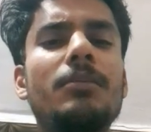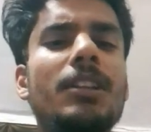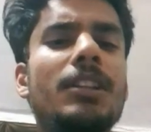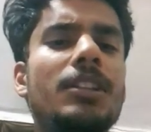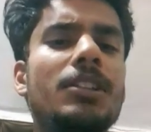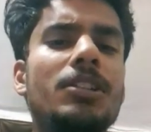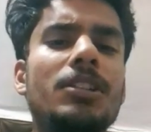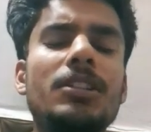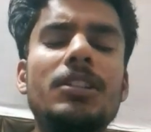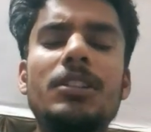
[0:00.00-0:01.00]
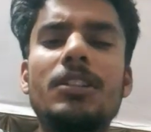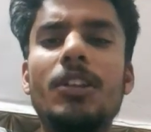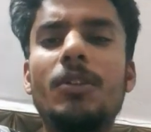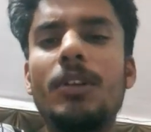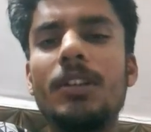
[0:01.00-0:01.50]
malicious
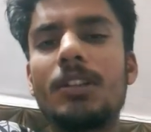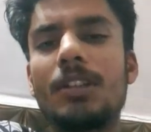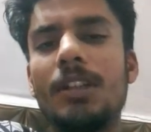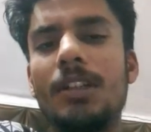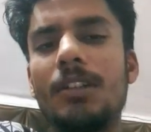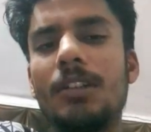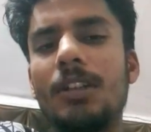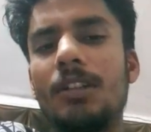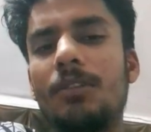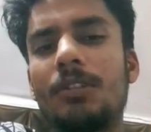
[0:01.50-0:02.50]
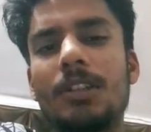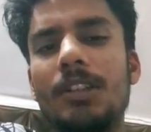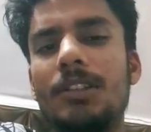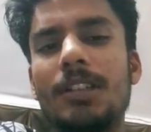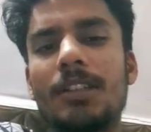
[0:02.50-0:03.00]
requests, and the
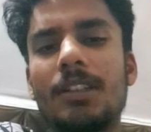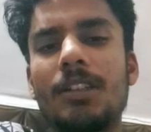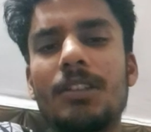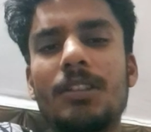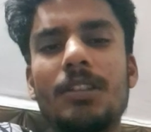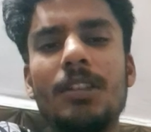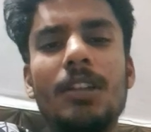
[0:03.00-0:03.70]
unauthorized access.